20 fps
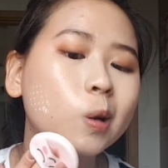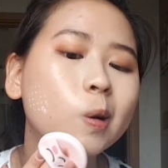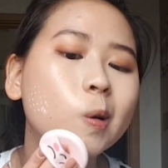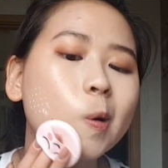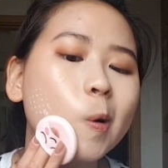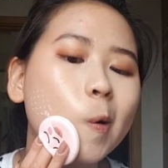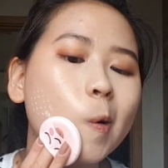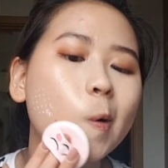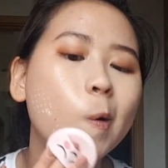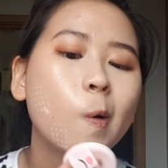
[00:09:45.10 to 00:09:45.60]

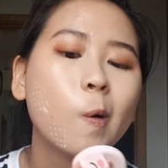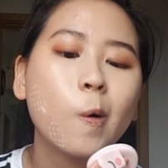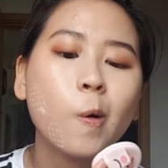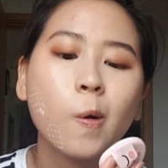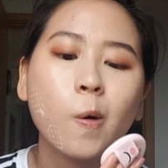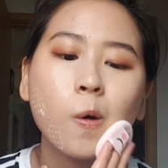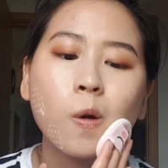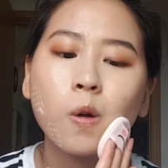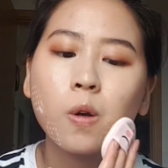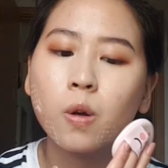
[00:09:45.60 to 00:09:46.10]

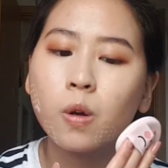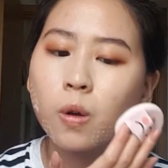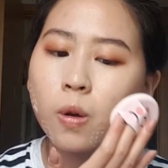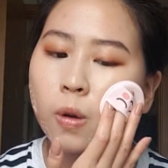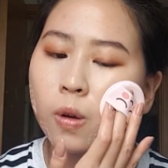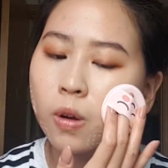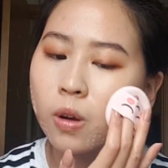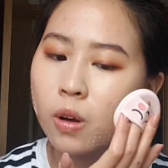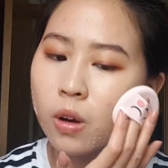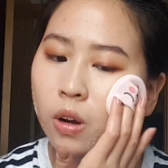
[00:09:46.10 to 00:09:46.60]

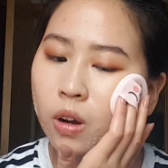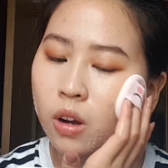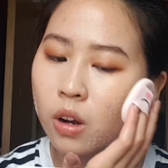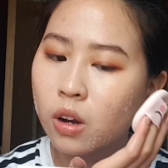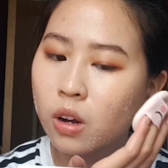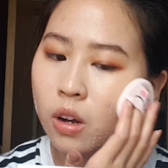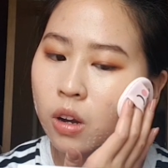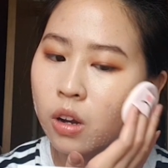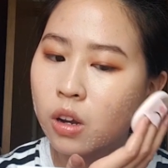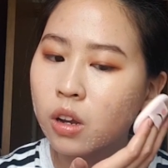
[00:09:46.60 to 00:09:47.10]

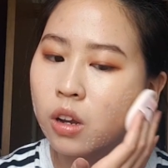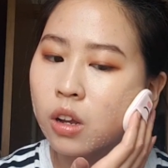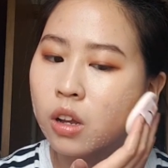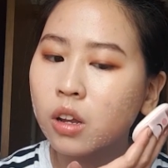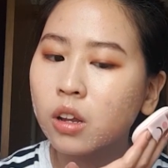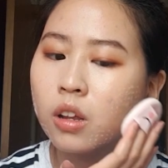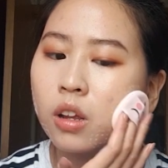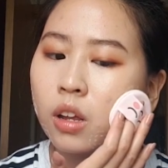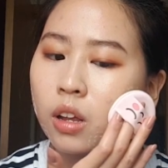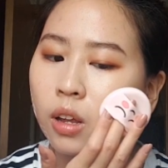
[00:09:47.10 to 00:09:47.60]

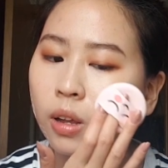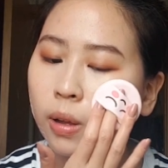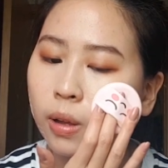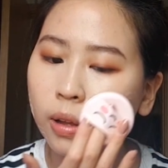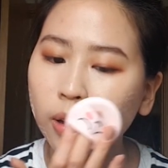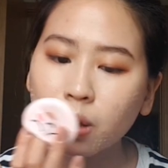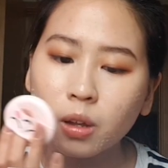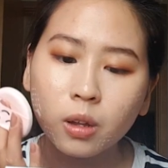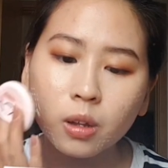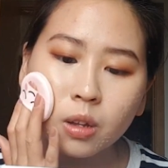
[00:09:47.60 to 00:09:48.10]

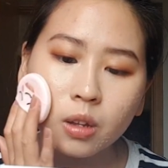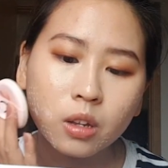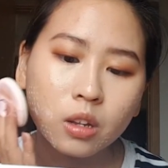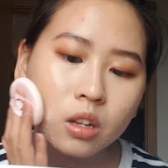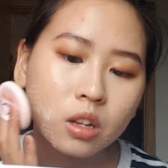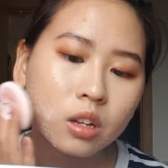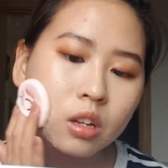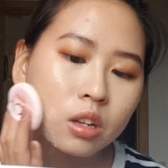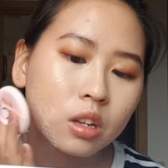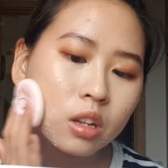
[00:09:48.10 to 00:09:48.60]

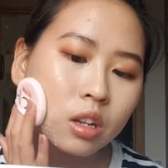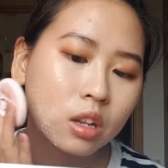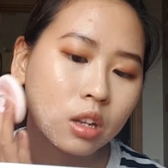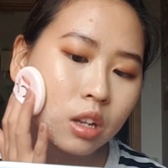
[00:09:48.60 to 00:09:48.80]
(no one is talking)